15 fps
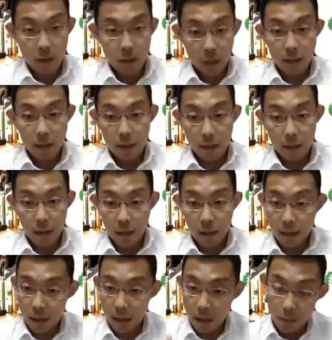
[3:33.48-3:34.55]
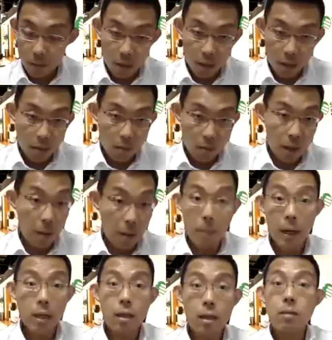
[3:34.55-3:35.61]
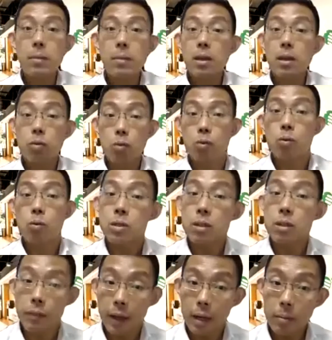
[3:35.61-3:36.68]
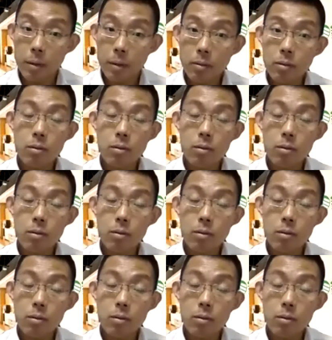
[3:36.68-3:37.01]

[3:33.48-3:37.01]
And there are many tools available.